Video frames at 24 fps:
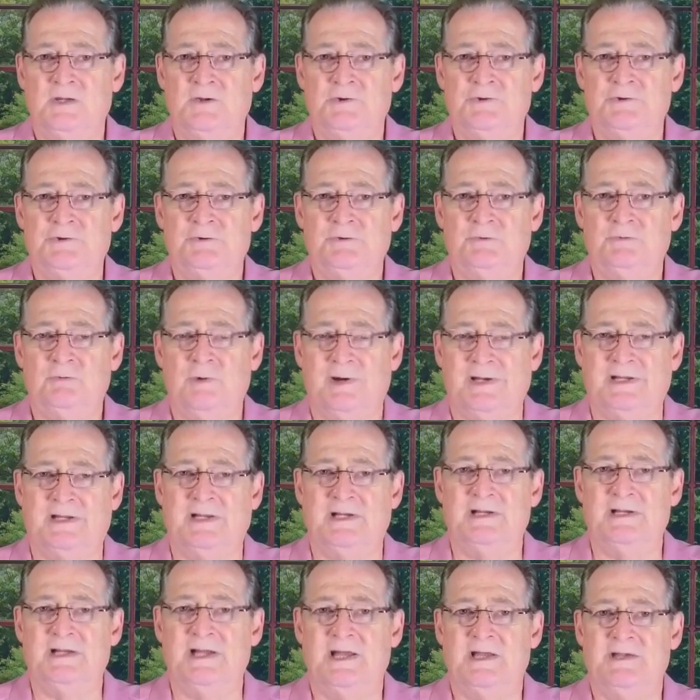to
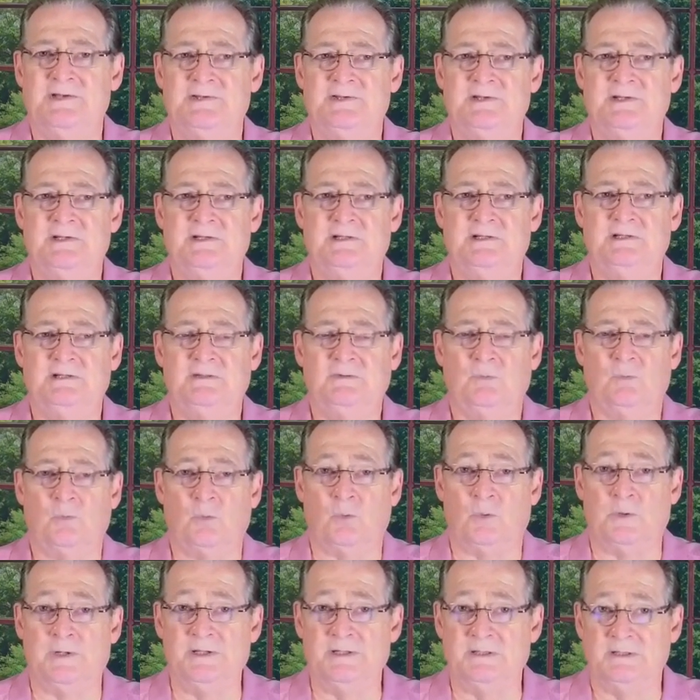recognizing,
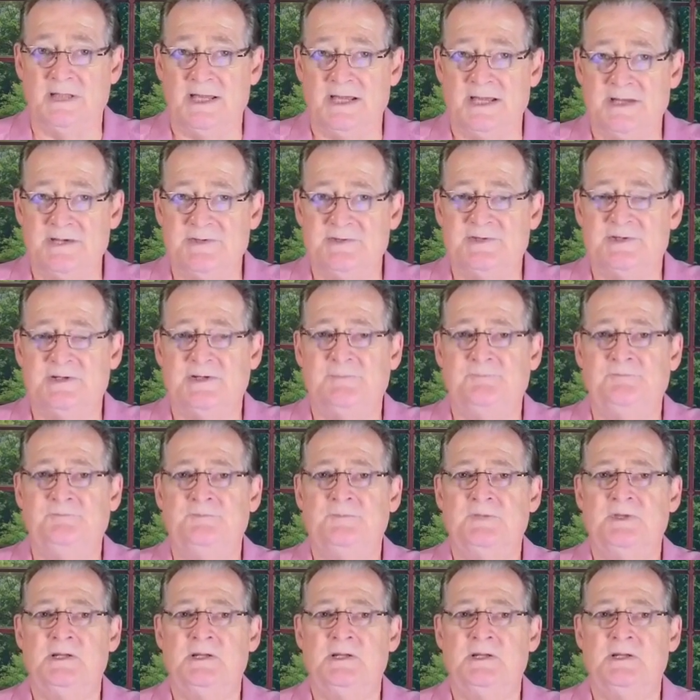realizing,